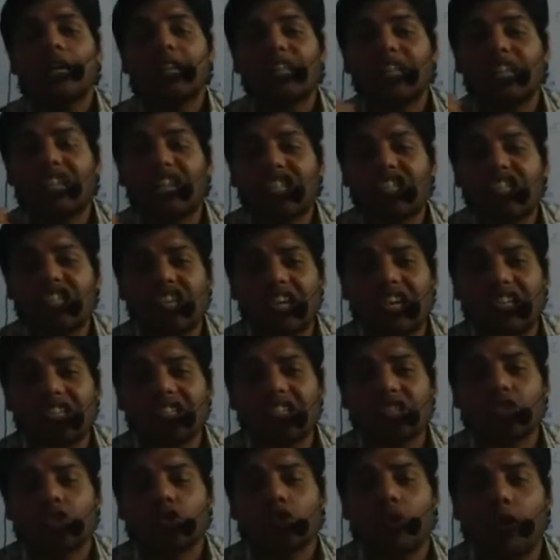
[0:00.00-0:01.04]
the
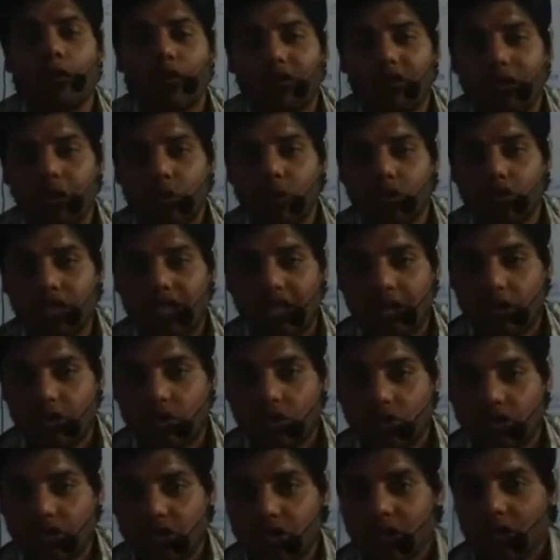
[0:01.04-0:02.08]
chances of
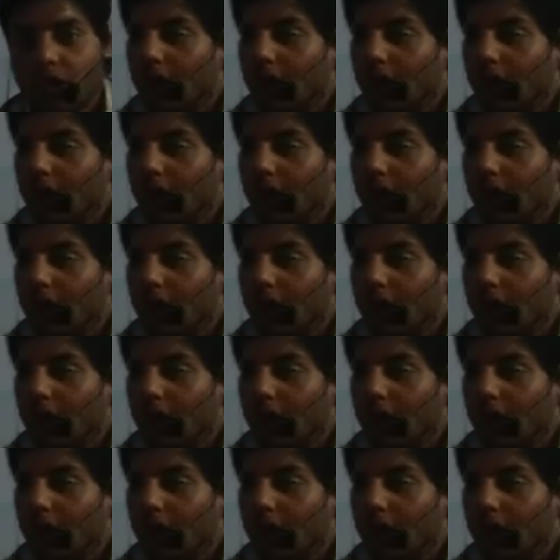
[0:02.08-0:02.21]
phagocytosis.